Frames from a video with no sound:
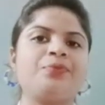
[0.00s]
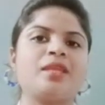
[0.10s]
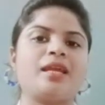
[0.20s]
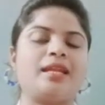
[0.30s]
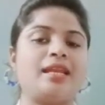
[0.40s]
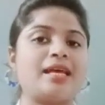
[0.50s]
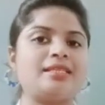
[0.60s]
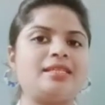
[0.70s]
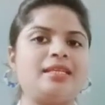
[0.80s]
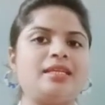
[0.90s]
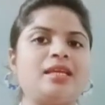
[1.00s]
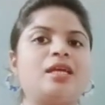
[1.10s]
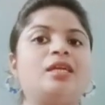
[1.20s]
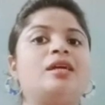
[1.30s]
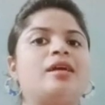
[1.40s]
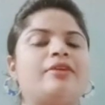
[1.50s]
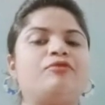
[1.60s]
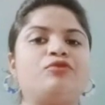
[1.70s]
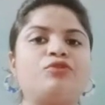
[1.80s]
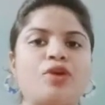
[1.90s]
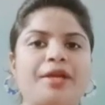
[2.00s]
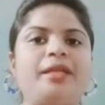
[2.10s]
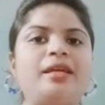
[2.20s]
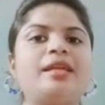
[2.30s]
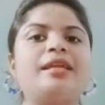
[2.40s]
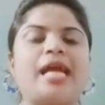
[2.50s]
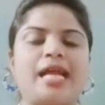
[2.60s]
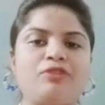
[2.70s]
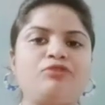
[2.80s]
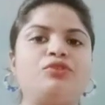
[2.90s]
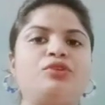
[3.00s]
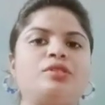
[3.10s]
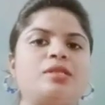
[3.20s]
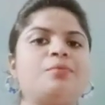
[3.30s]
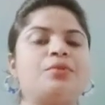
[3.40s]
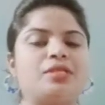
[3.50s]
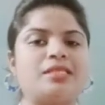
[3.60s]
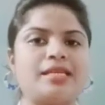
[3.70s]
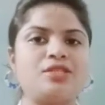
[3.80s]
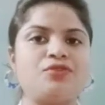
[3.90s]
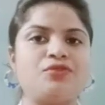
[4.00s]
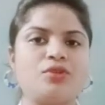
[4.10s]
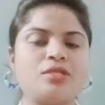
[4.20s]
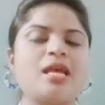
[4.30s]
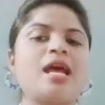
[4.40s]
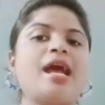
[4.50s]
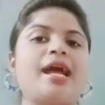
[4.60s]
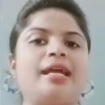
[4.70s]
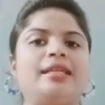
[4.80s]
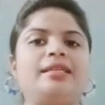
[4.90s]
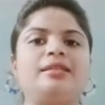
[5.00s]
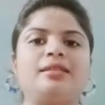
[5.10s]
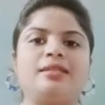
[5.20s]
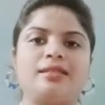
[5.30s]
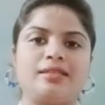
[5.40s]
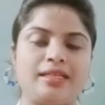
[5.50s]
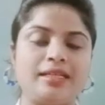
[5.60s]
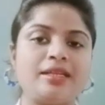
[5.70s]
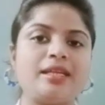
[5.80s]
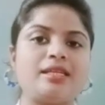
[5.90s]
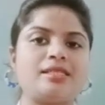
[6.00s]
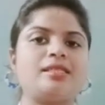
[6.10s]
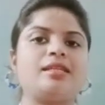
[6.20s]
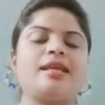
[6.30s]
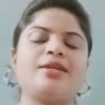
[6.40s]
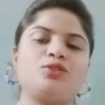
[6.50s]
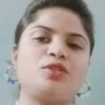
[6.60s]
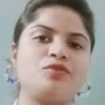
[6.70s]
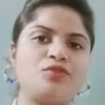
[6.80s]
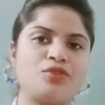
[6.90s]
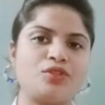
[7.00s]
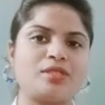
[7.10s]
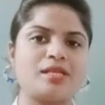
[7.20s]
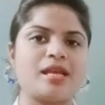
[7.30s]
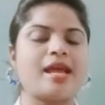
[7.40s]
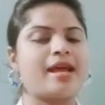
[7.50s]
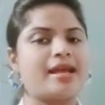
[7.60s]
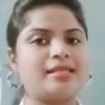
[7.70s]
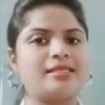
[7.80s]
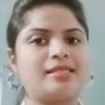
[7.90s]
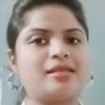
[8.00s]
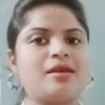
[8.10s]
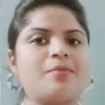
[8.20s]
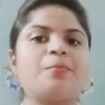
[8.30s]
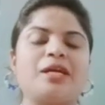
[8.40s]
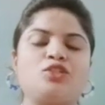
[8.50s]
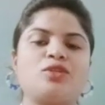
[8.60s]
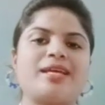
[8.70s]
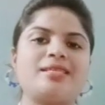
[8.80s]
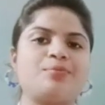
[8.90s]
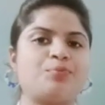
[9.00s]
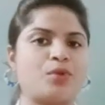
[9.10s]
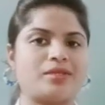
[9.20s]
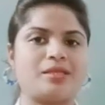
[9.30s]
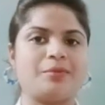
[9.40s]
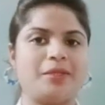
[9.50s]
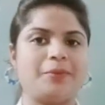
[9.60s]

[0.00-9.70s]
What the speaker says: And lastly, avoid canned foods, processed foods and increase the natural foods as much as possible.